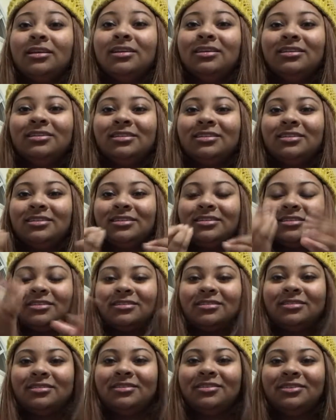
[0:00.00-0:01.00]

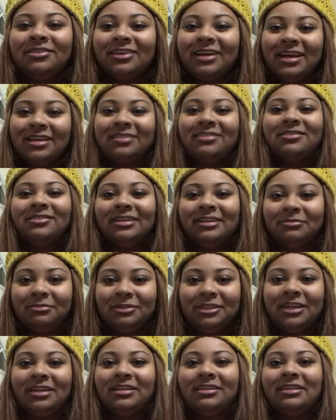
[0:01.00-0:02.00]
just, you guys know what I'm
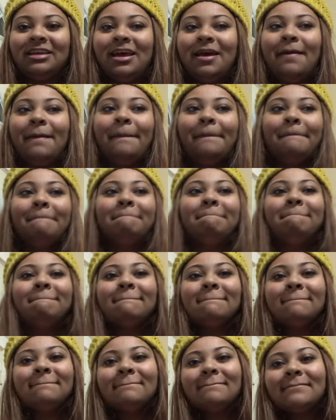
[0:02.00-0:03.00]
trying to say.
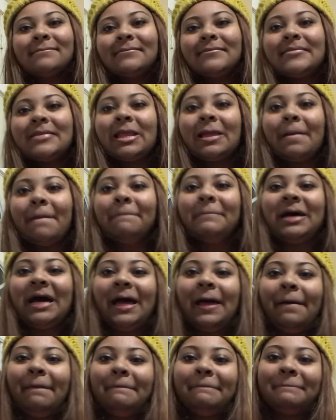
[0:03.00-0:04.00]

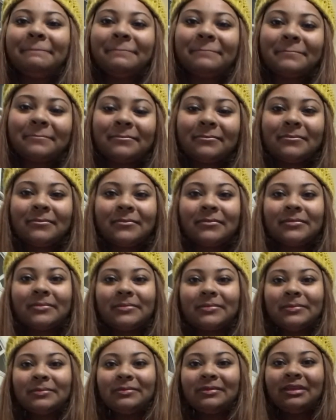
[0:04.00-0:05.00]
But,
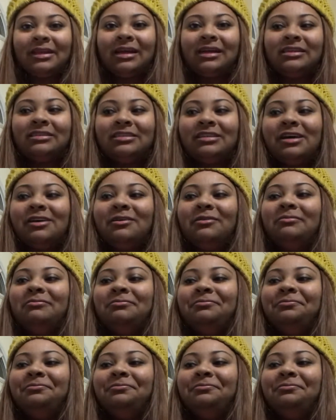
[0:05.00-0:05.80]
so,